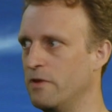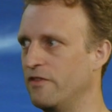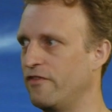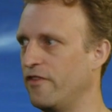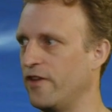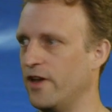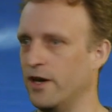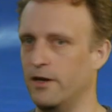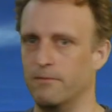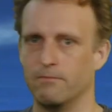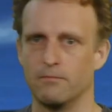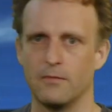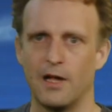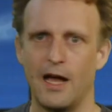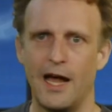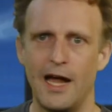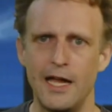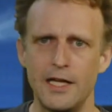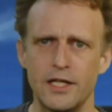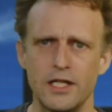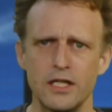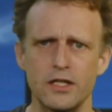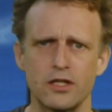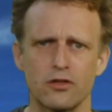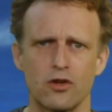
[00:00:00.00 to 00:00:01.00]
fair, I
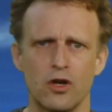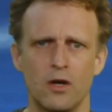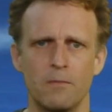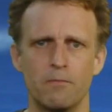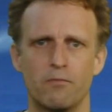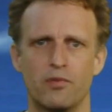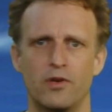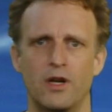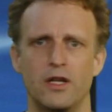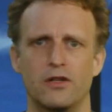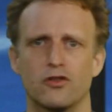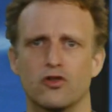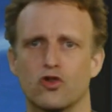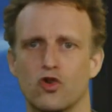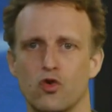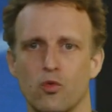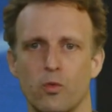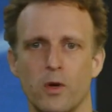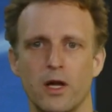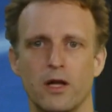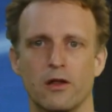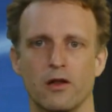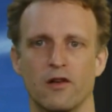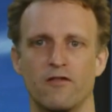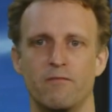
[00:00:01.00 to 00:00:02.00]
just compressed 2
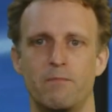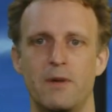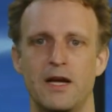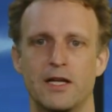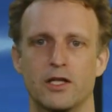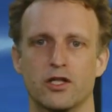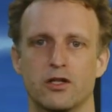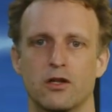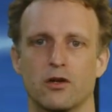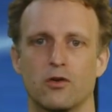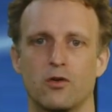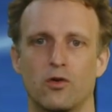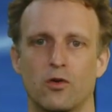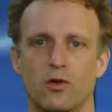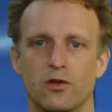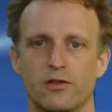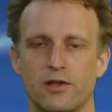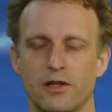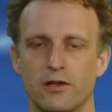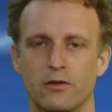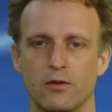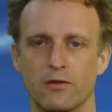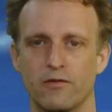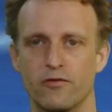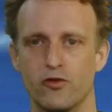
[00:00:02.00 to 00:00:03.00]
weeks of bachelor course
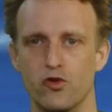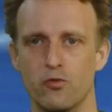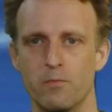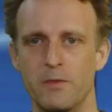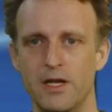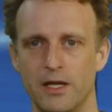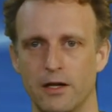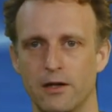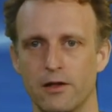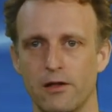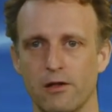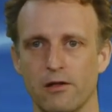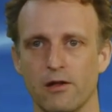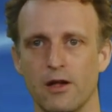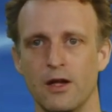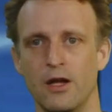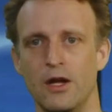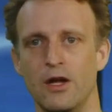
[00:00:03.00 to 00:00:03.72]
into a few minutes,